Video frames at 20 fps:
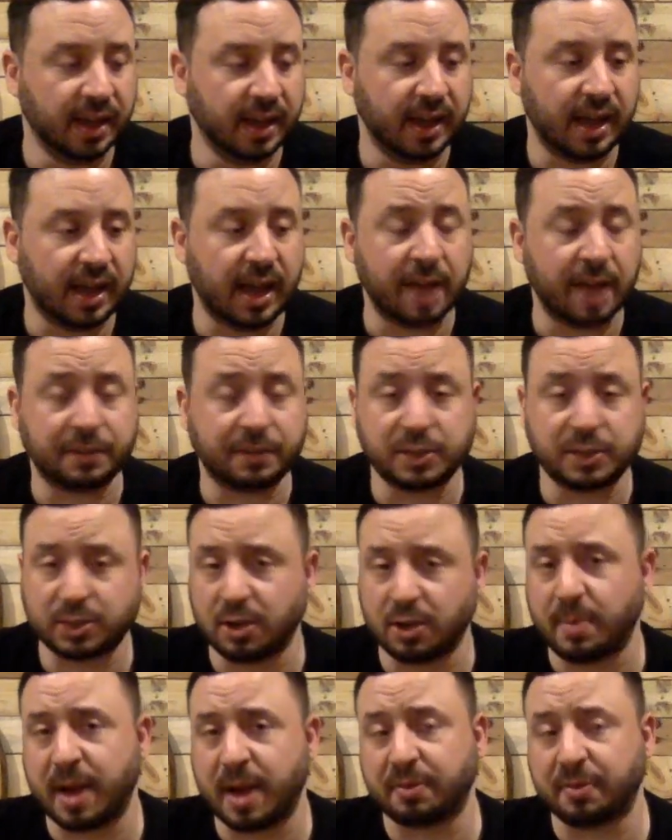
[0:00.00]
Uh, if you
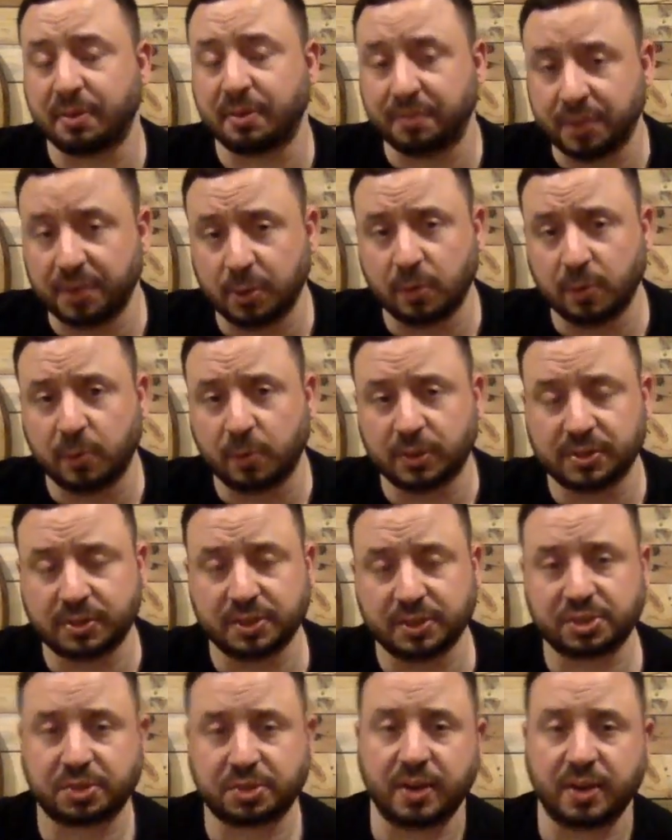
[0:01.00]
saw my review of
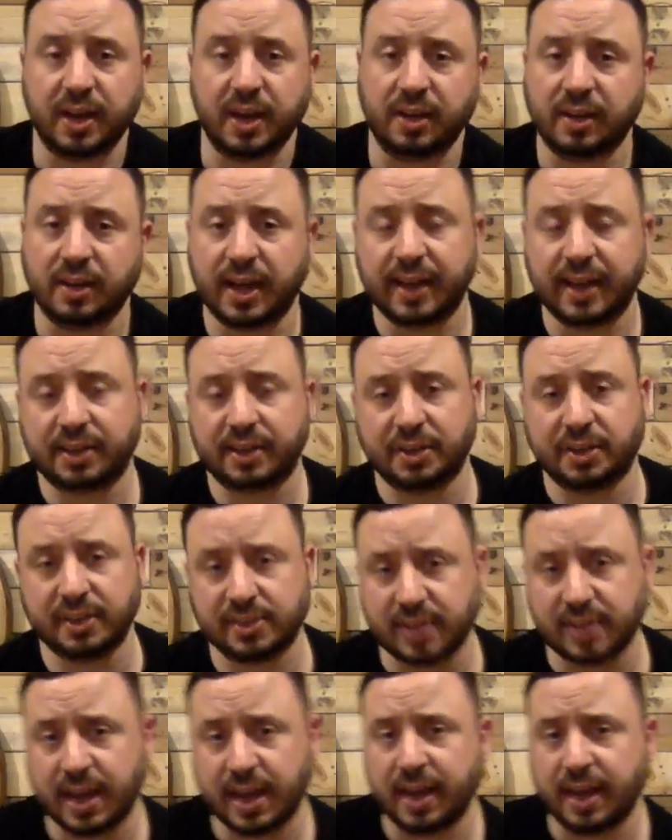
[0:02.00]
Wilderness Trail, I
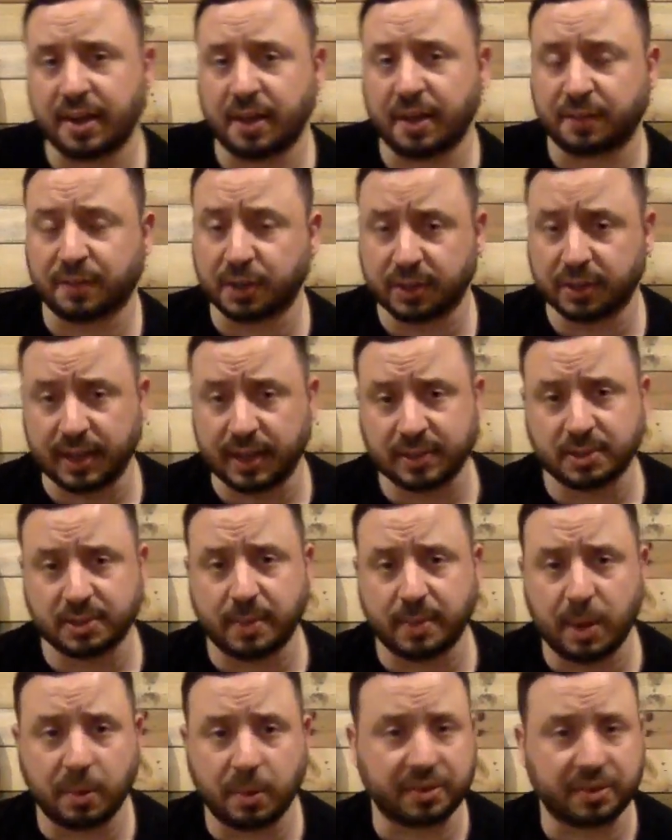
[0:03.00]
couldn't say enough good things
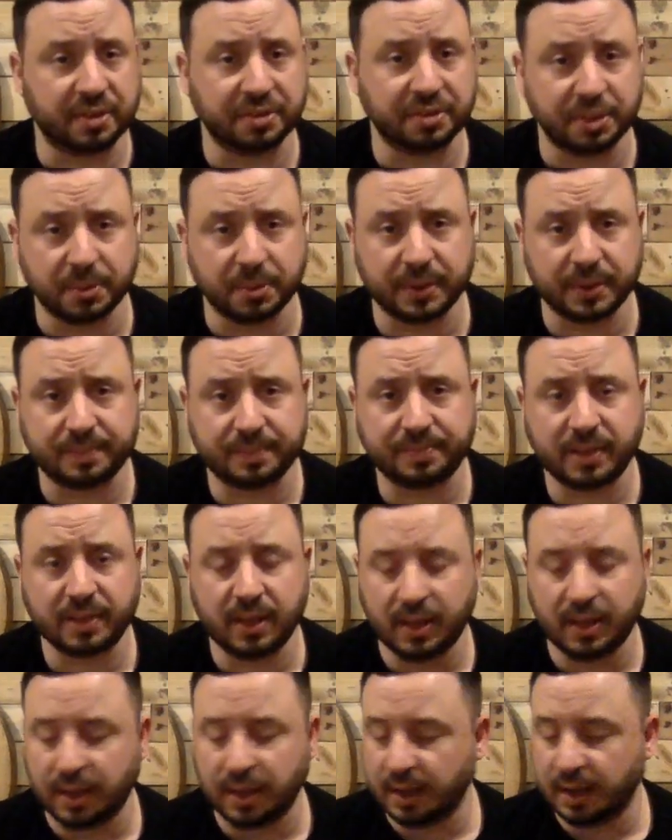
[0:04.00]
about what they're doing.
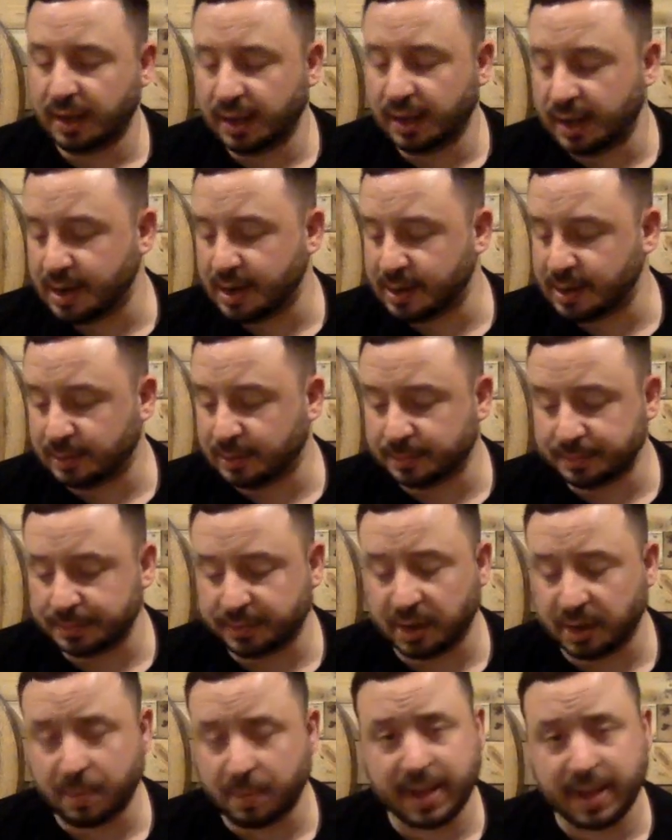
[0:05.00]
Um,
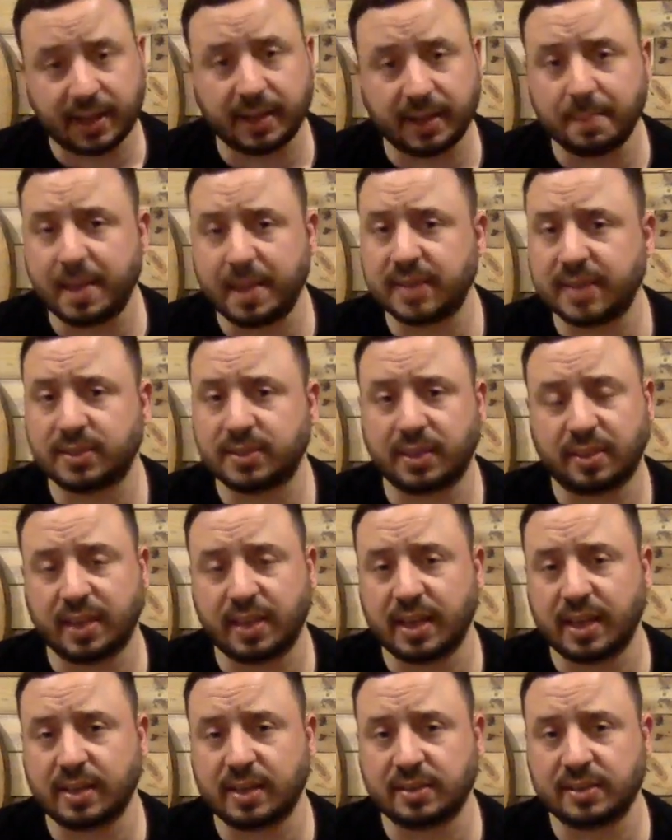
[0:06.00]
they're making amazing
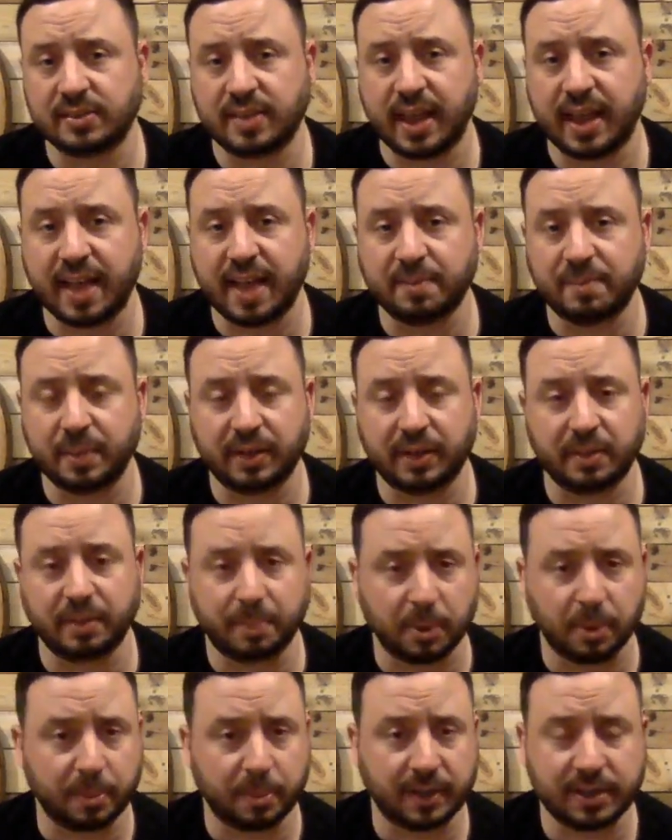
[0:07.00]
things. They have been in the
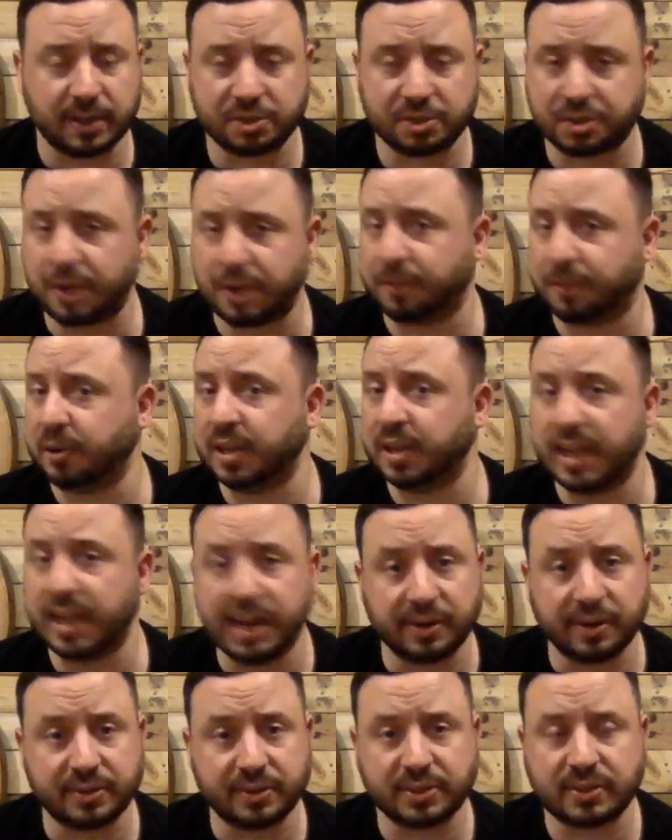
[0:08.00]
bourbon industry for
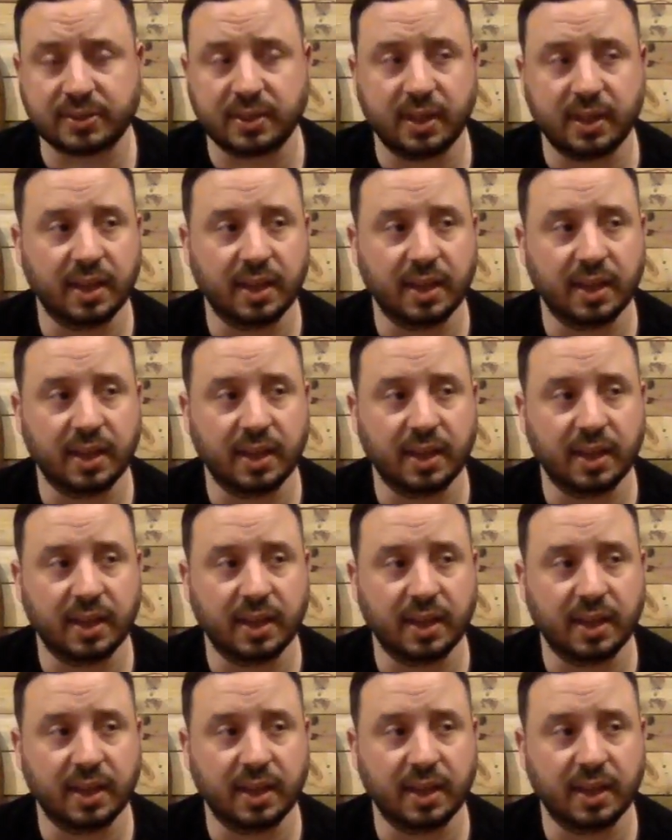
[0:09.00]
years.